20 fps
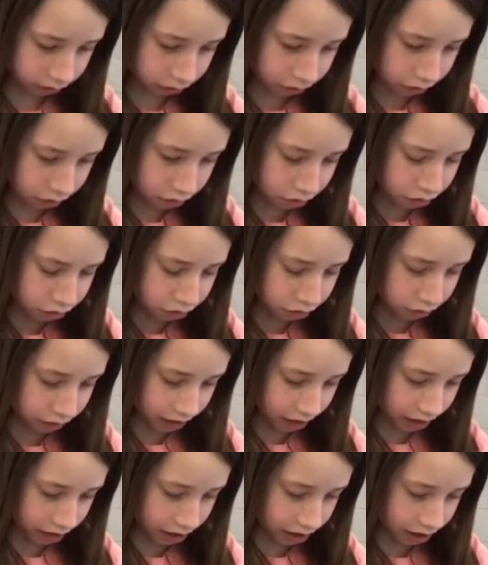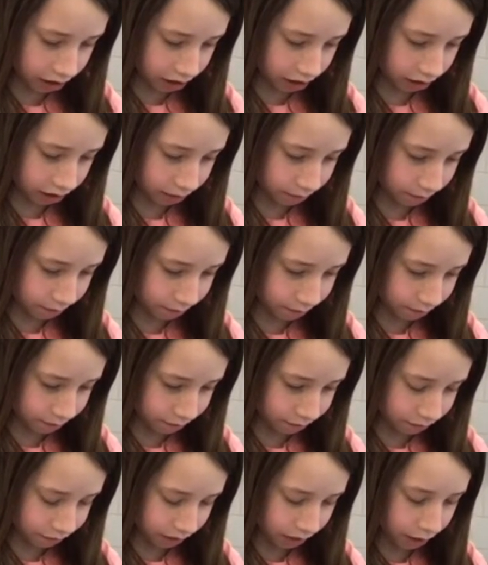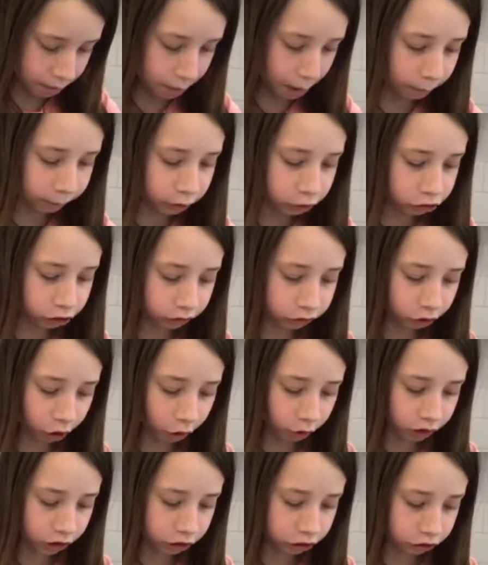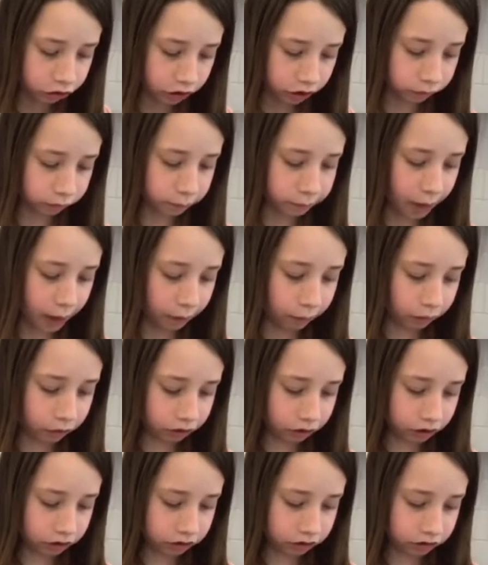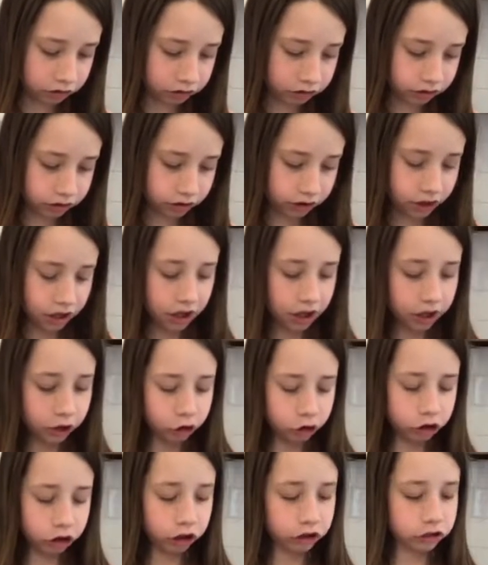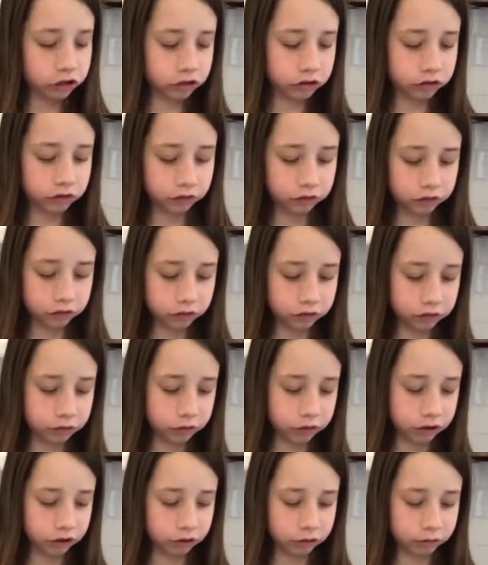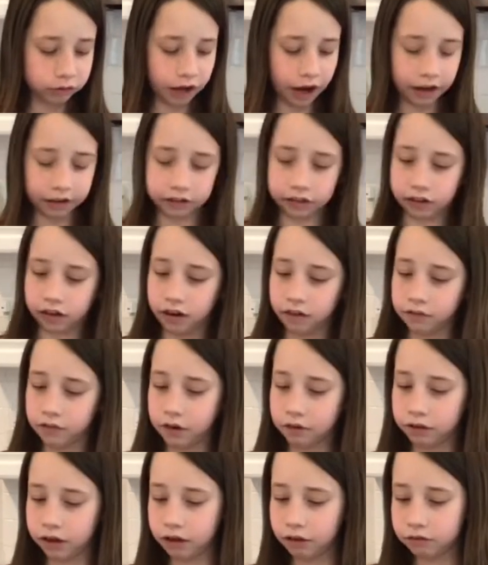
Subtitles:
Ooh, yeah. Mom, you should totally do this from now on. You should do the new tactic I found out.